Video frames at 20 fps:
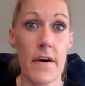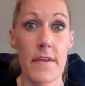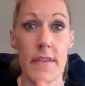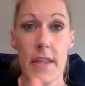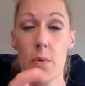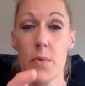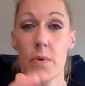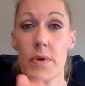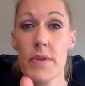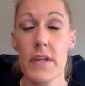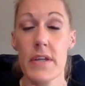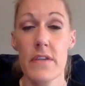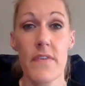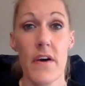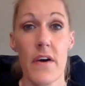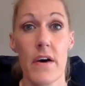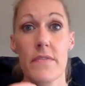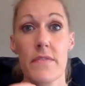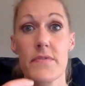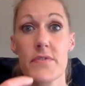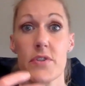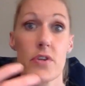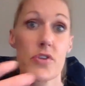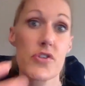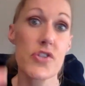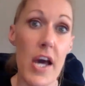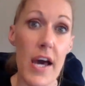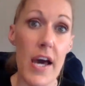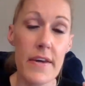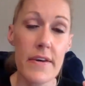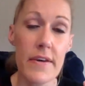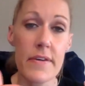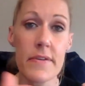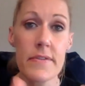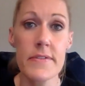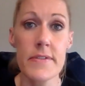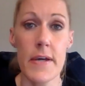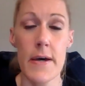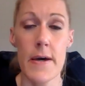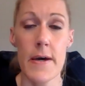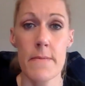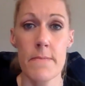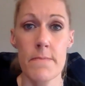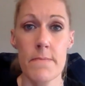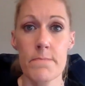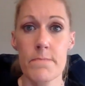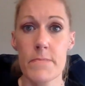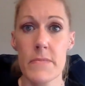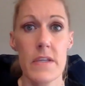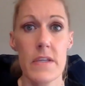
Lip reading: and that really involves your child going